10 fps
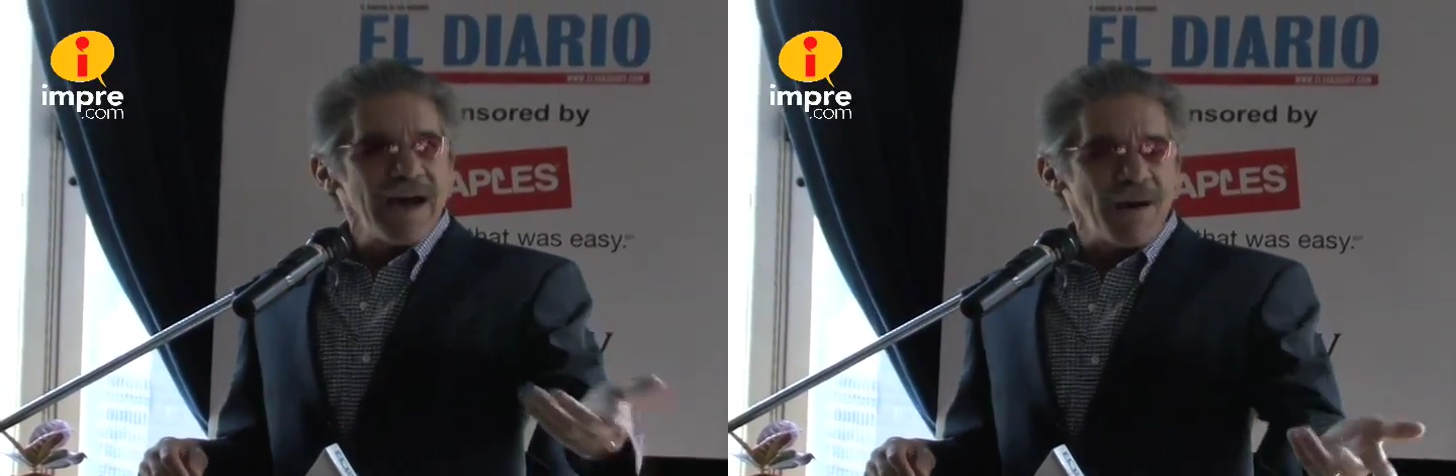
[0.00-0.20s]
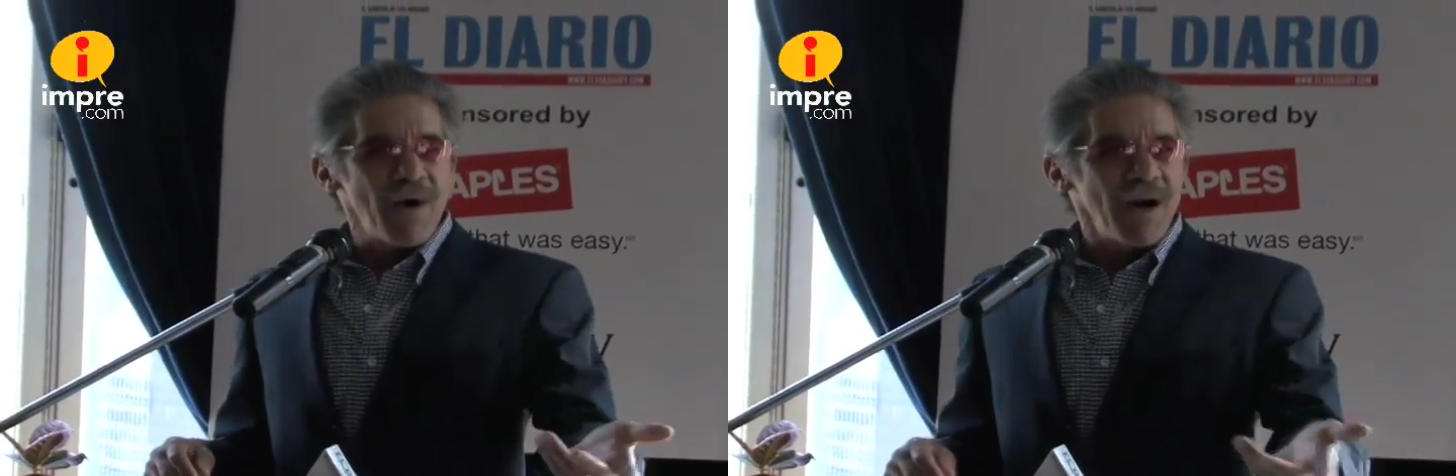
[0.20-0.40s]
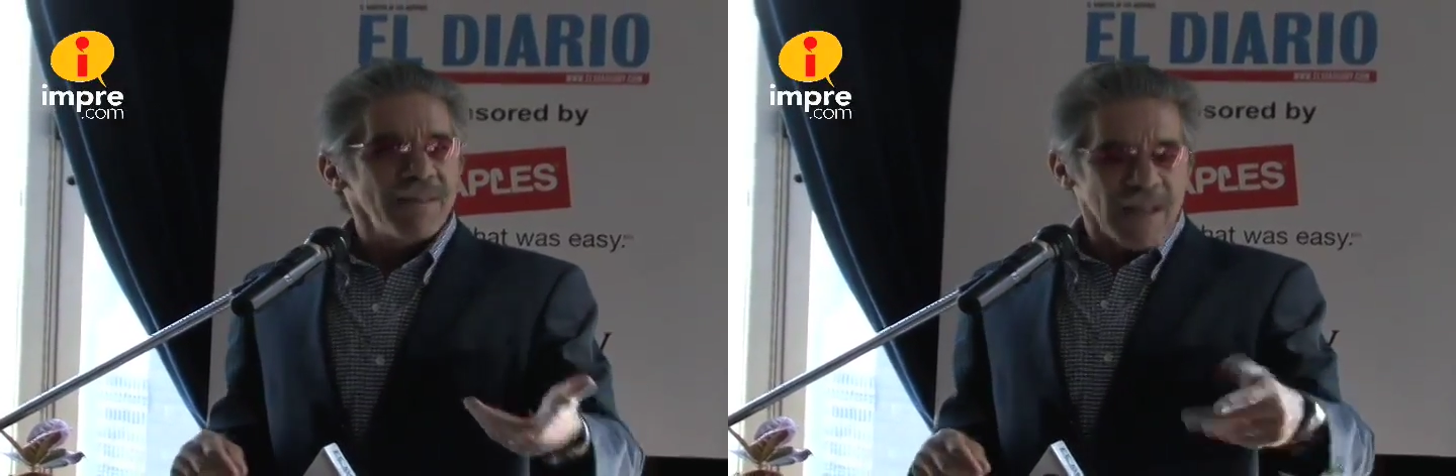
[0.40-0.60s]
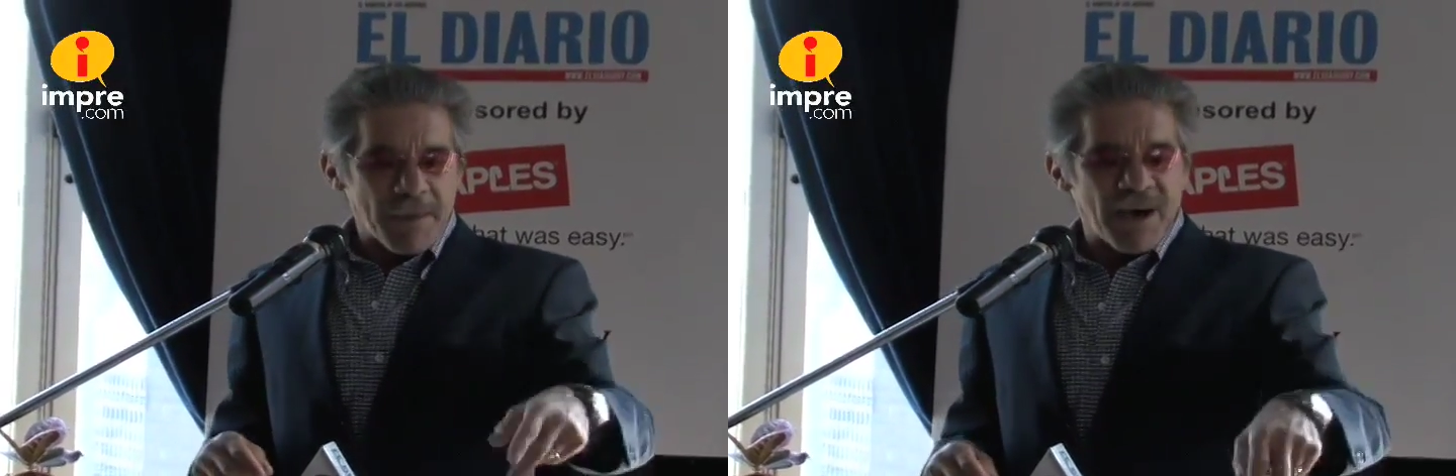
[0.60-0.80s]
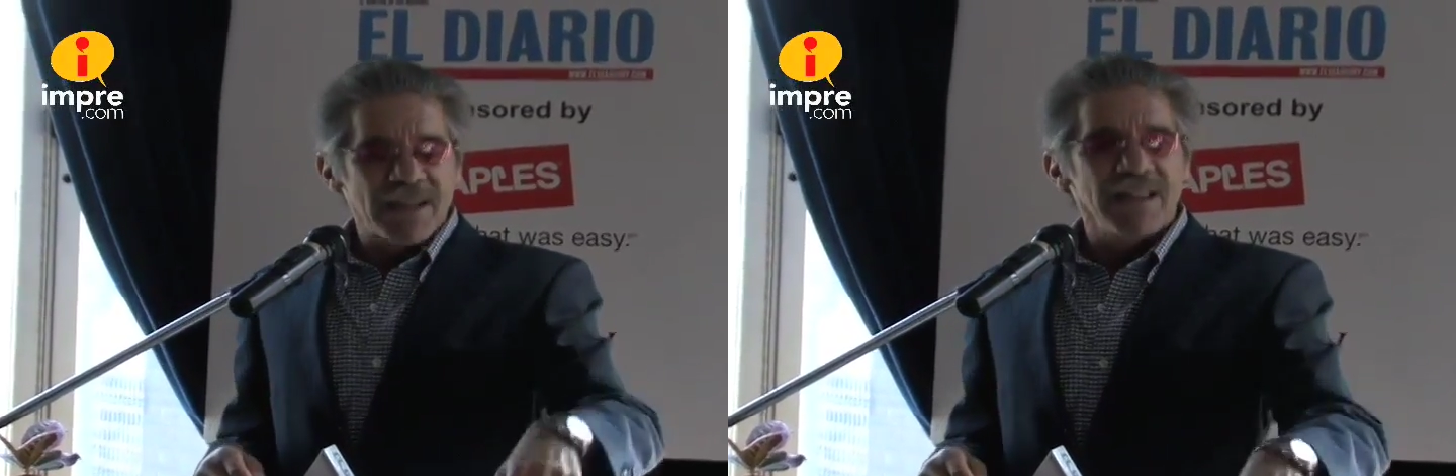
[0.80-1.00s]

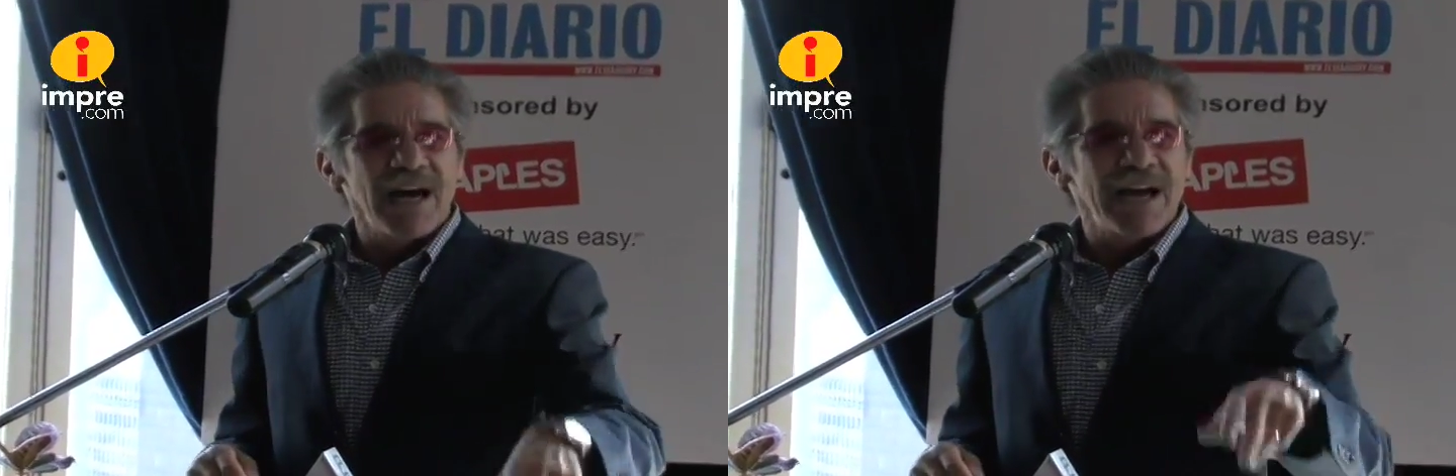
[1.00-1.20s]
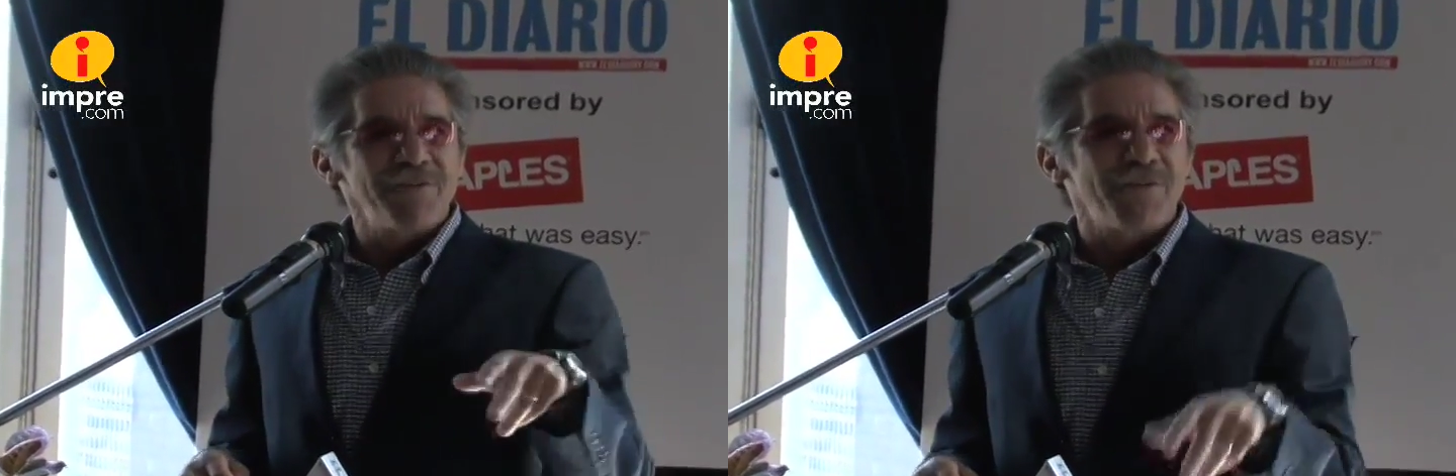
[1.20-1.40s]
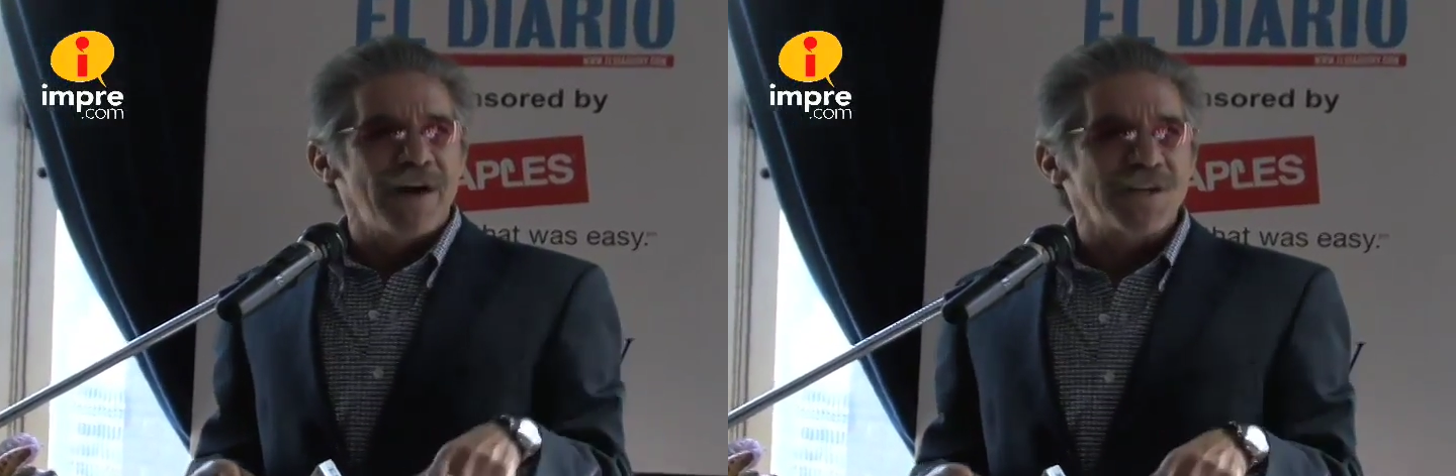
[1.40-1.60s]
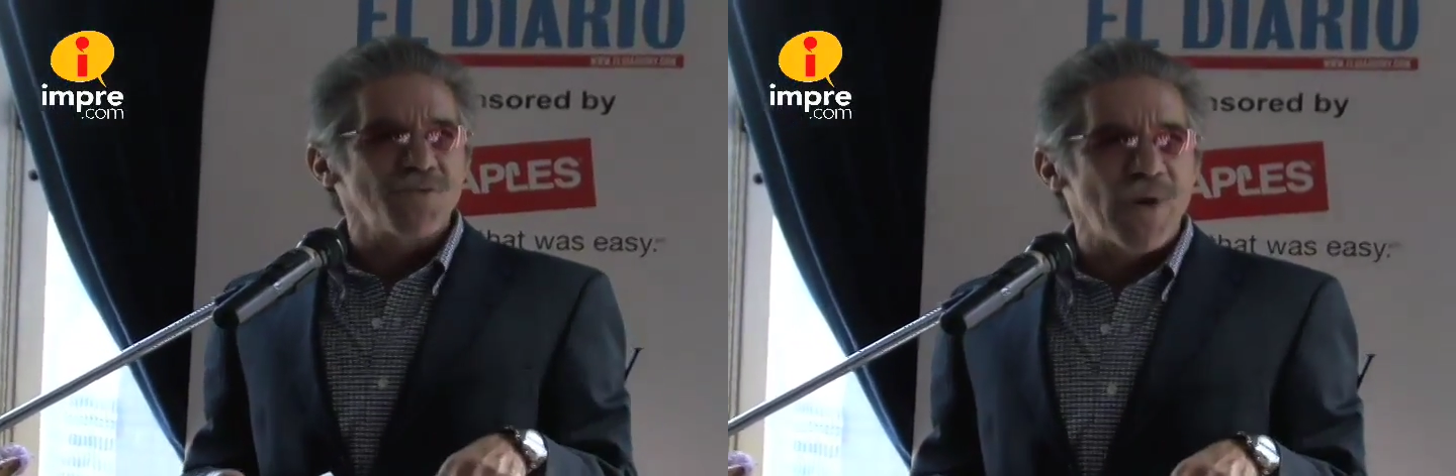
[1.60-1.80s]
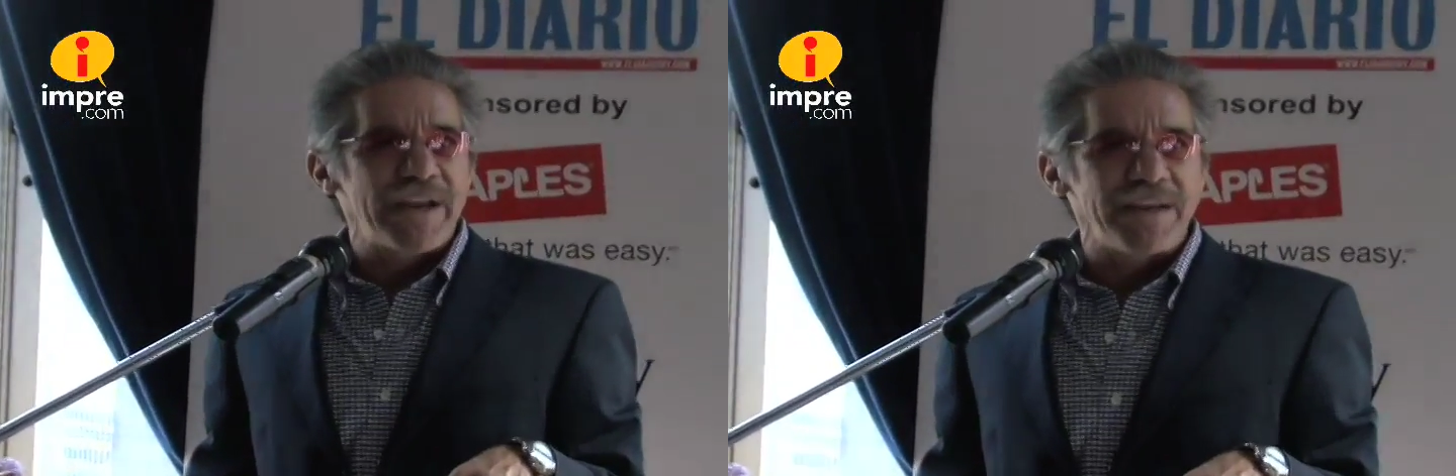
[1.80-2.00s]
I'm on live
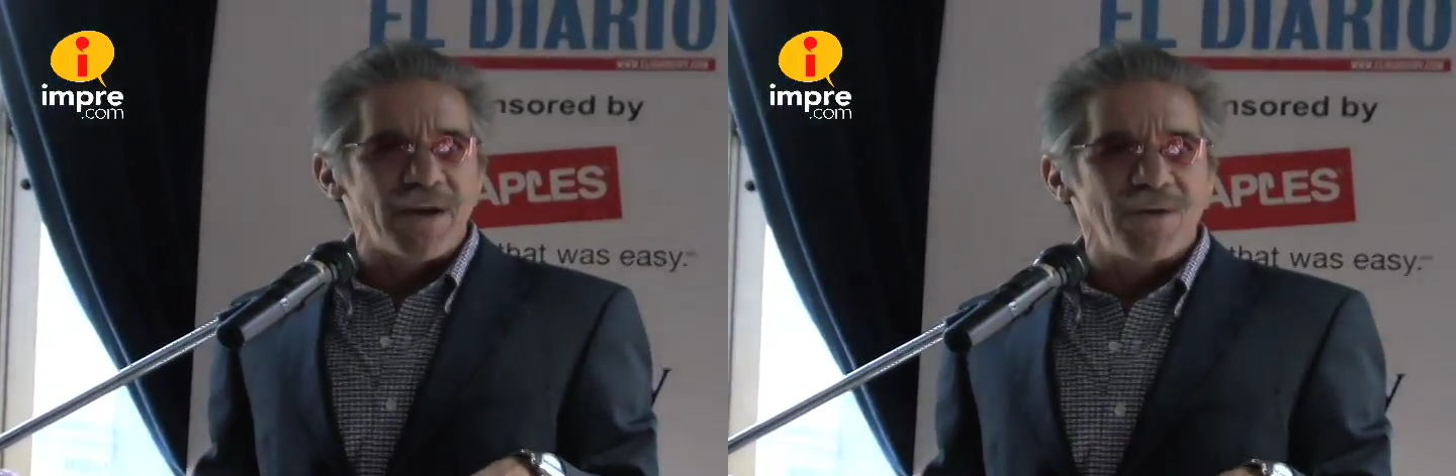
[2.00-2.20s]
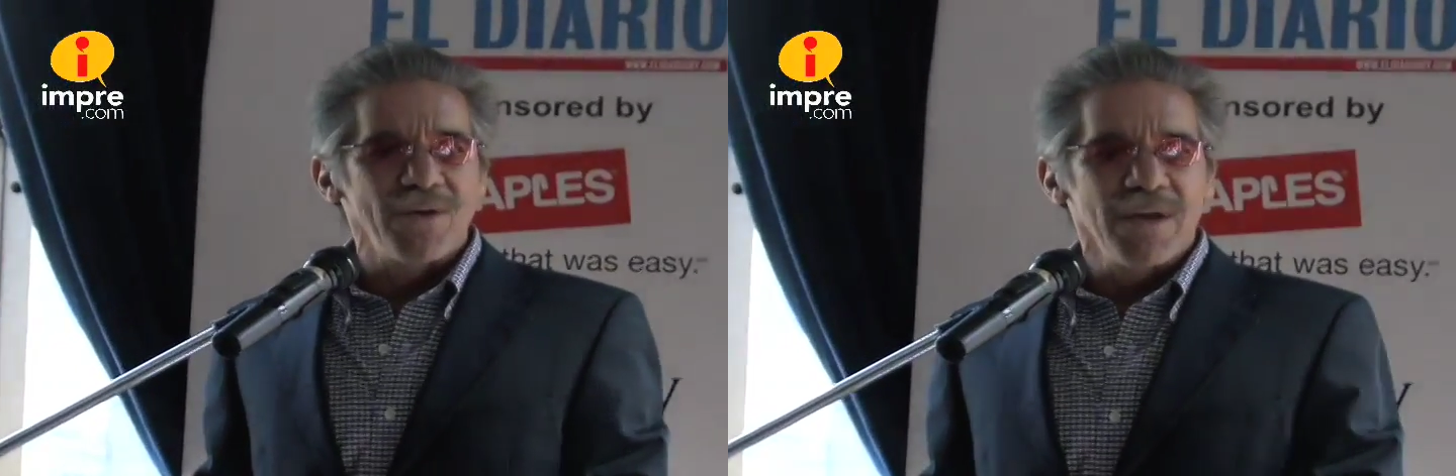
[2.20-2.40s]
Fox Radio.